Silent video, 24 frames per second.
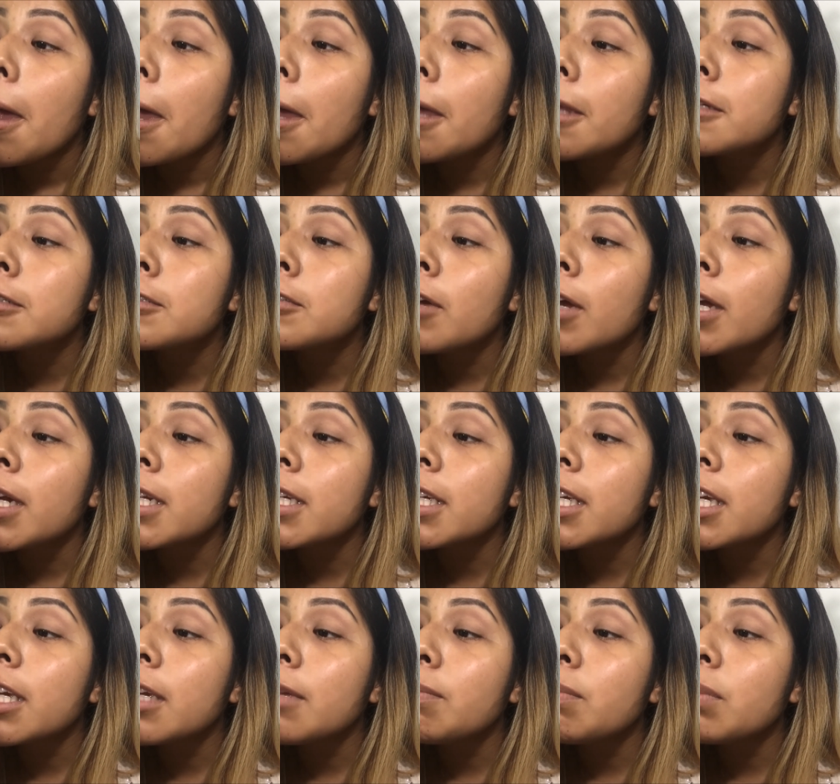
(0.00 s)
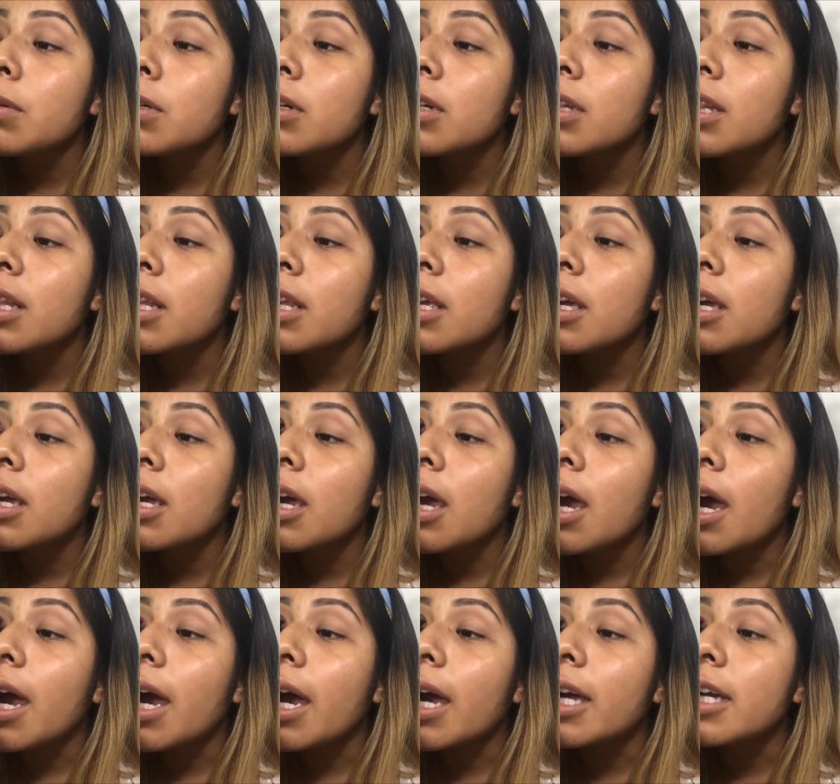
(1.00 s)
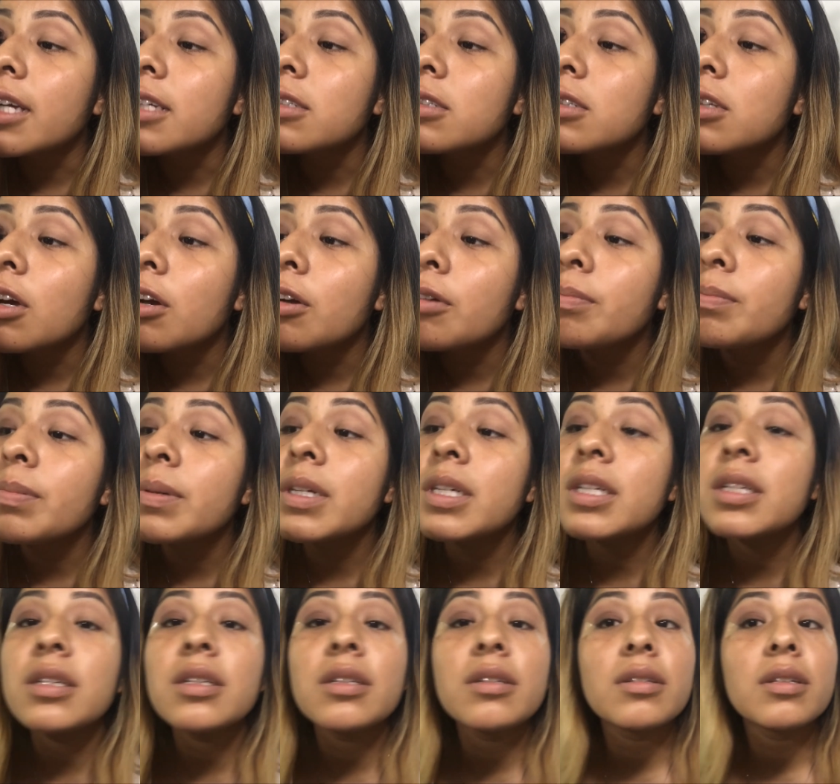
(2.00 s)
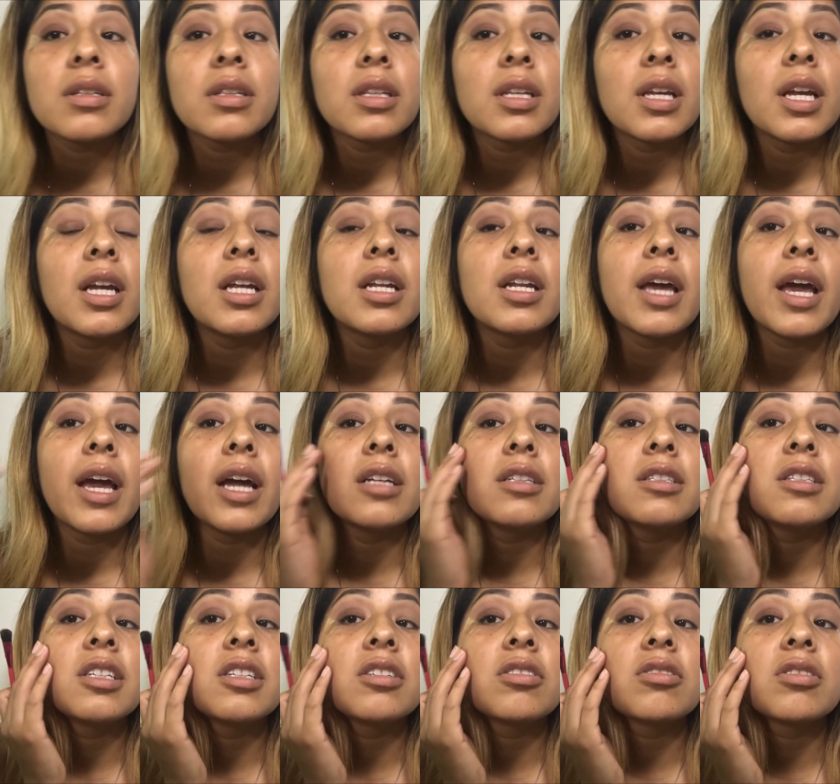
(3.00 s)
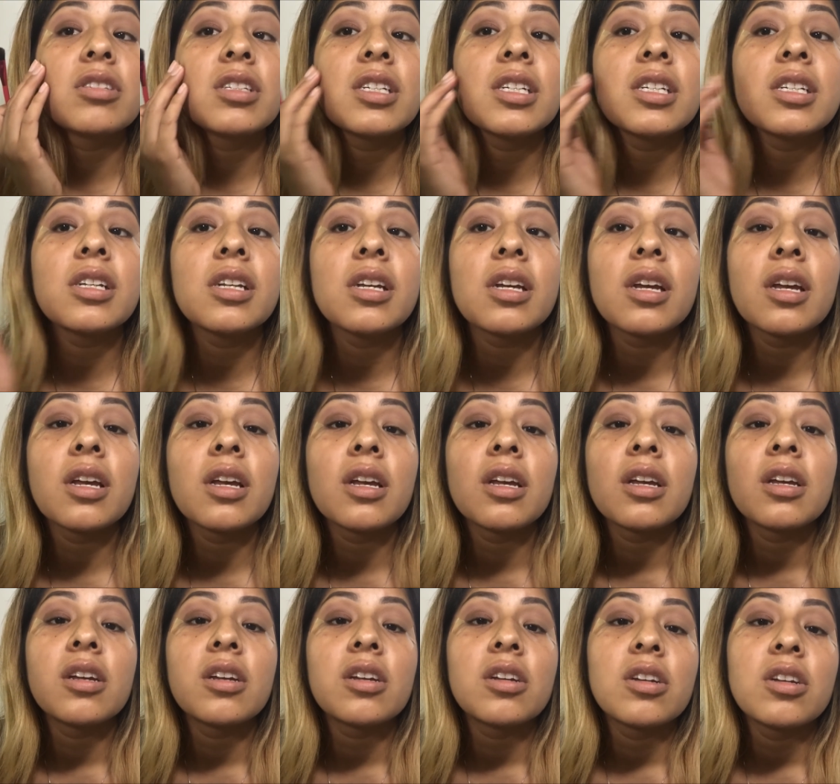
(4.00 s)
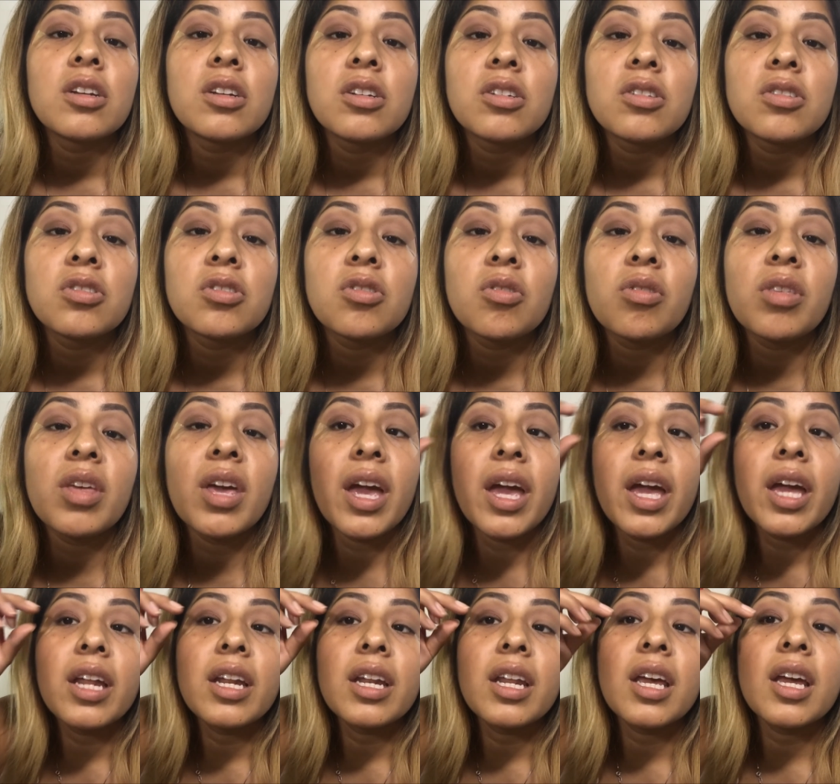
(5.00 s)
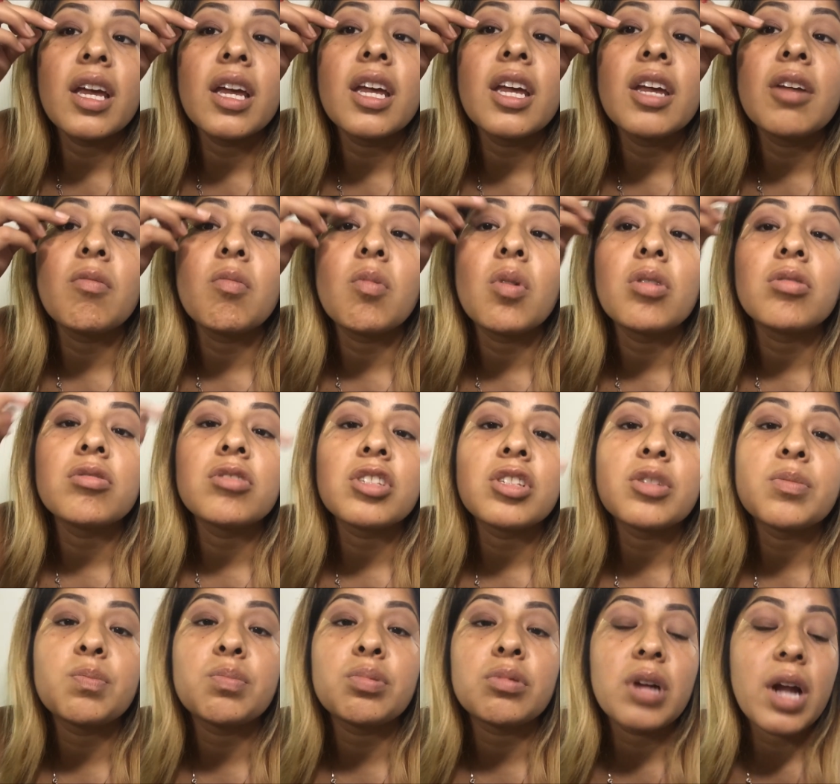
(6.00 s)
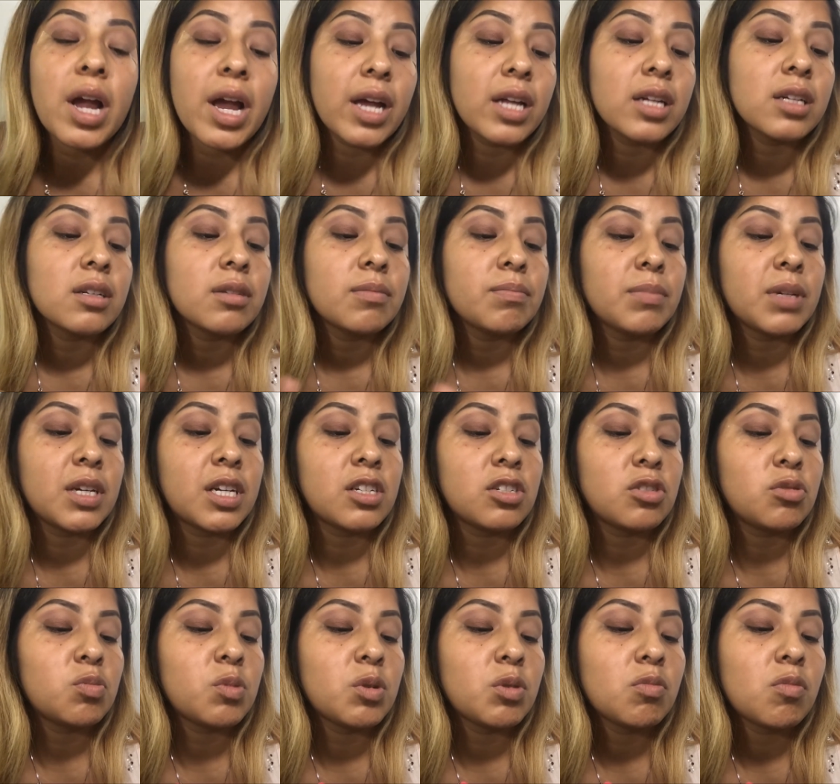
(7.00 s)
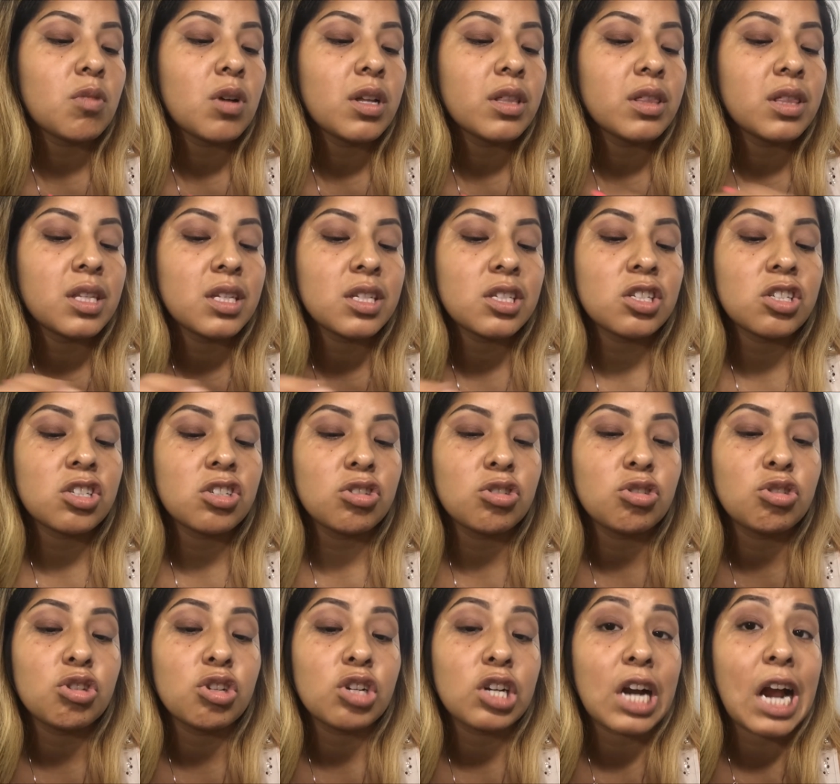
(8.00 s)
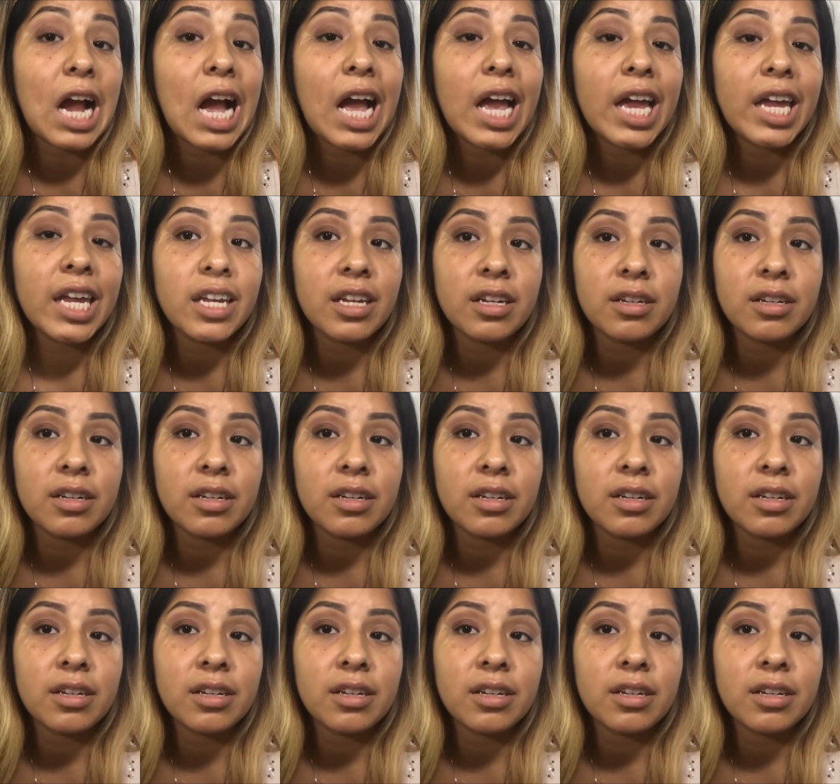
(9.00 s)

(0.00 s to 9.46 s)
And try to keep your eyes open and head tilted, so then it won't spread, because we want this to dry.